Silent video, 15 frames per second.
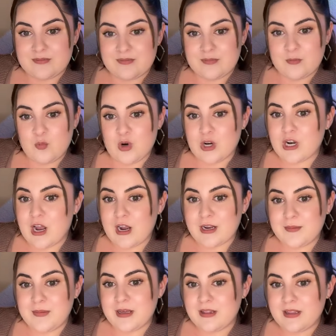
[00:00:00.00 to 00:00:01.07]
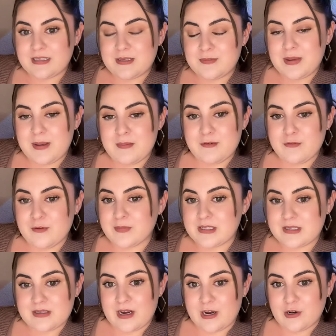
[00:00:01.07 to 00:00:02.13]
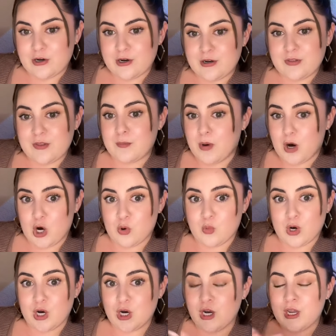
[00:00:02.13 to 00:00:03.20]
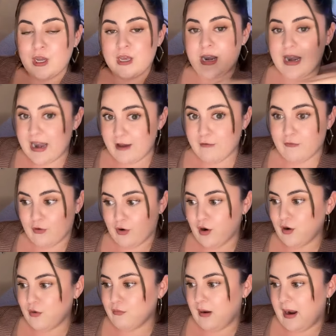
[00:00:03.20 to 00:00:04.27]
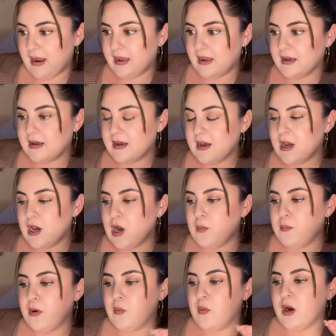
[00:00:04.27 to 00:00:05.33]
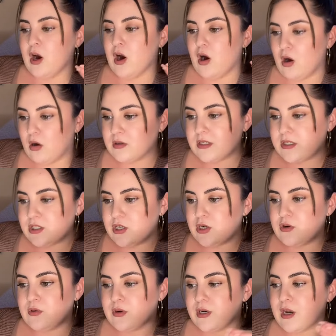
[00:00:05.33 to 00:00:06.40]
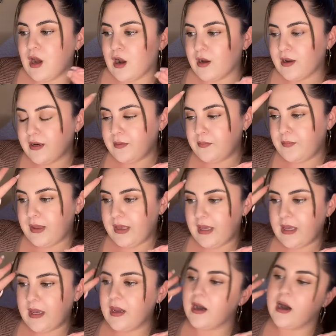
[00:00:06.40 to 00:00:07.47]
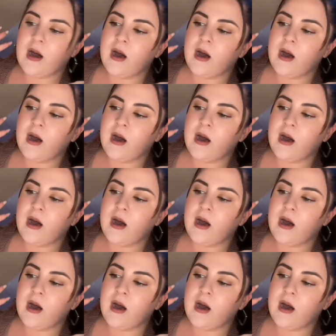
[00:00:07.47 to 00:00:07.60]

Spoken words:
we're not going to be collecting payment from the signer, the borrower, never, right? But we are also not going to be